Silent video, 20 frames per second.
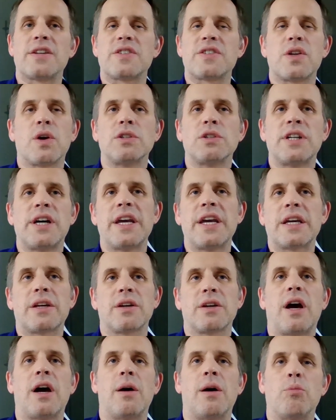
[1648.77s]
so
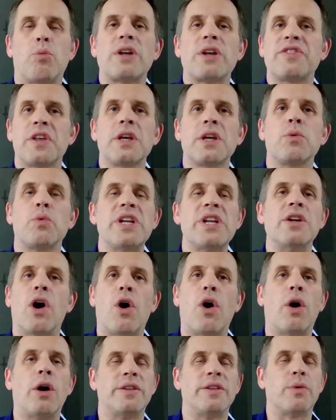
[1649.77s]
like one thing we
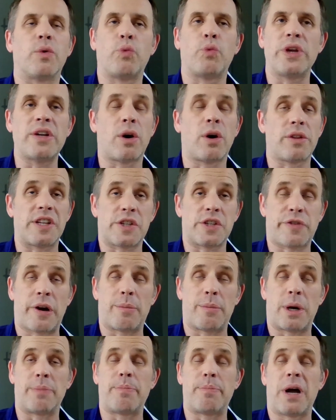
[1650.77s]
know, and we know this
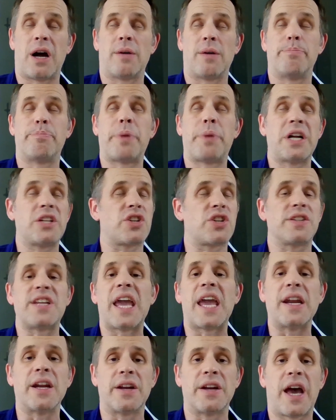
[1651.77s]
from a bunch of
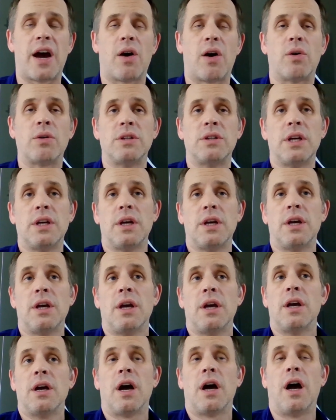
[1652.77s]
data now,
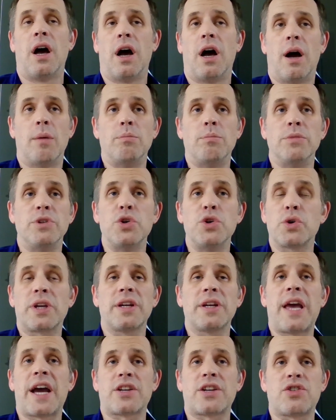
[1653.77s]
you
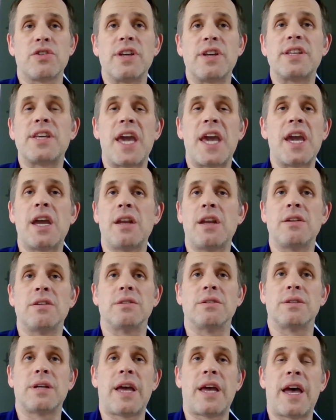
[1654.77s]
can actually
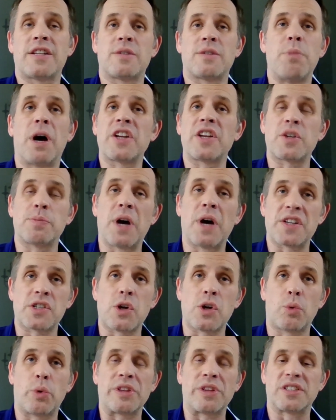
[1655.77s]
gain as much
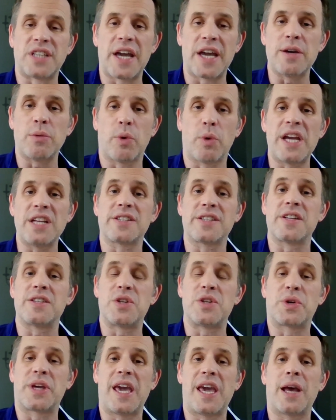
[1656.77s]
muscle with light weights as
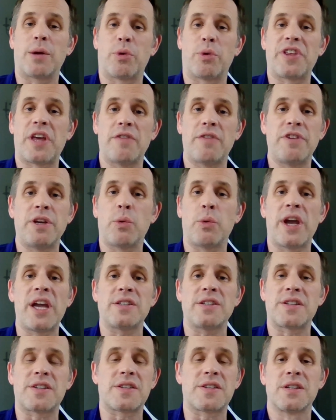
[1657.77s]
you can with heavy
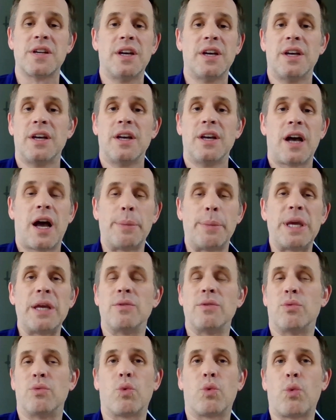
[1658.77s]
weights. I
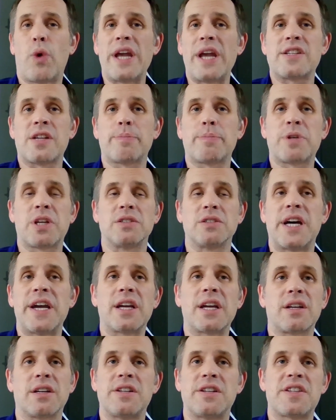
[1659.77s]
mean, weights up to
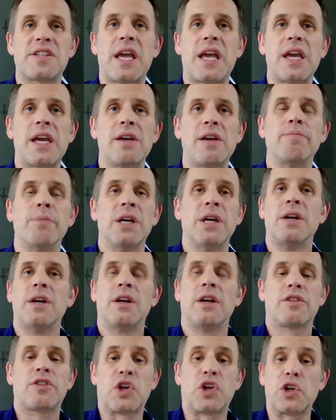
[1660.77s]
like, let's say
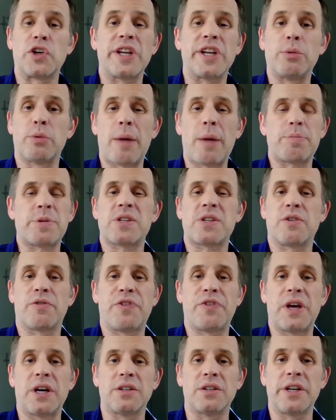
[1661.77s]
30 reps to
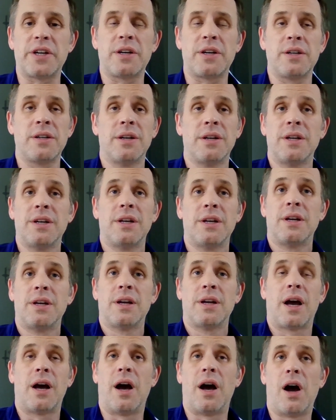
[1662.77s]
failure.
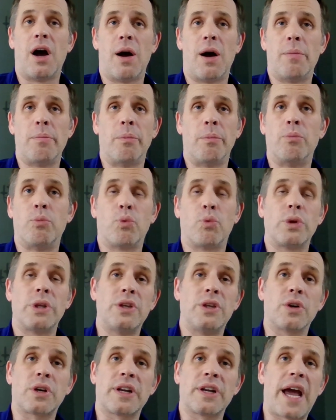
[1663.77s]

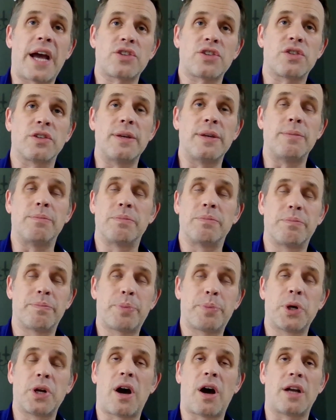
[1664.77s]
You can actually
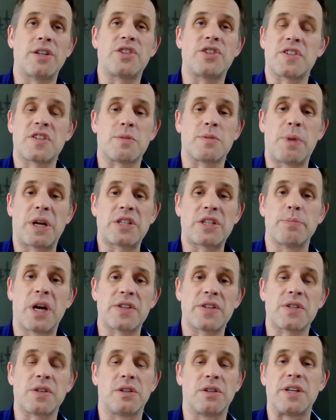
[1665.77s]
put on just as much
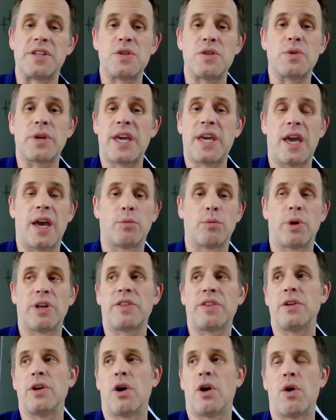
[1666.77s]
muscle as you can
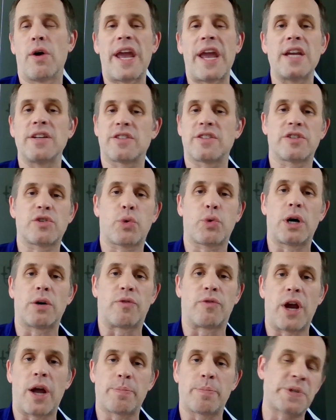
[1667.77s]
with, 8 to 12
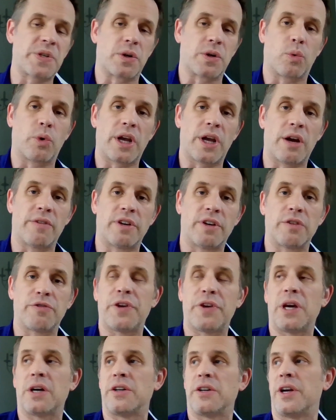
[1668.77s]
reps or whatever to
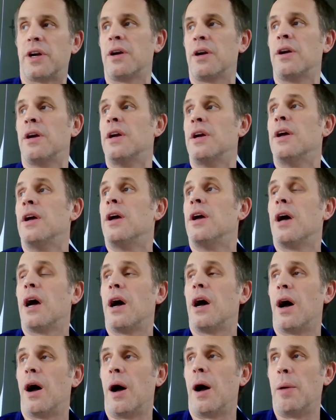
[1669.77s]
failure.
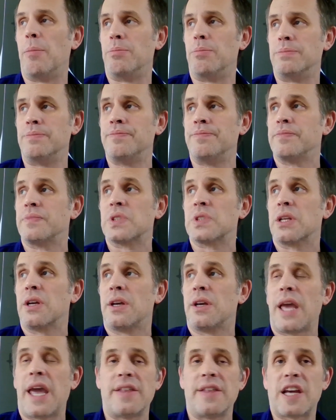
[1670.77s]
And
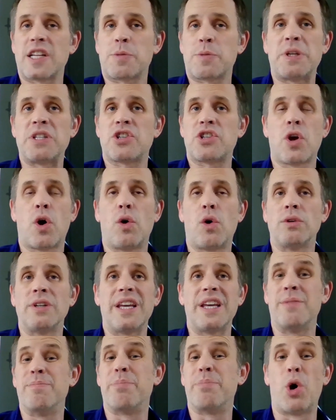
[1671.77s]
that's been shown
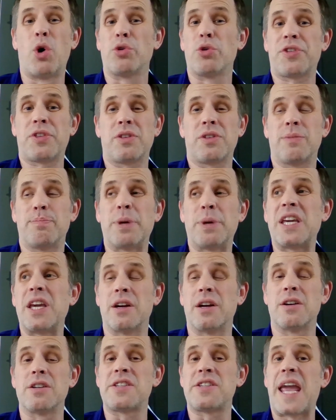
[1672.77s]
in both
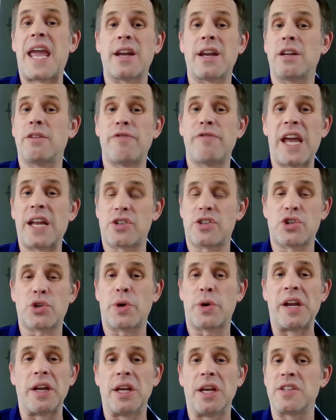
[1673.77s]
beginners and advanced
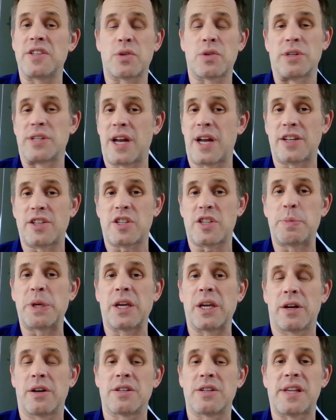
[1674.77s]
trainees. So it's not just
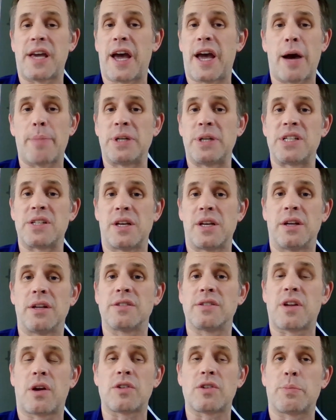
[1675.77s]
beginners that happens in,
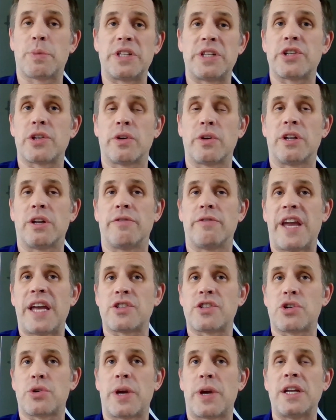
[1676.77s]
it's also been shown in
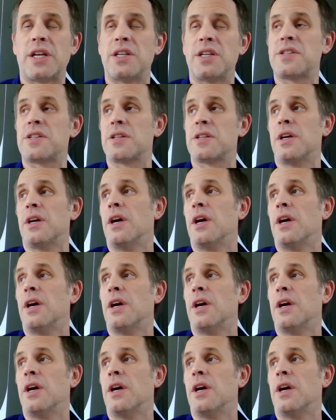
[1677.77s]
advanced trainees.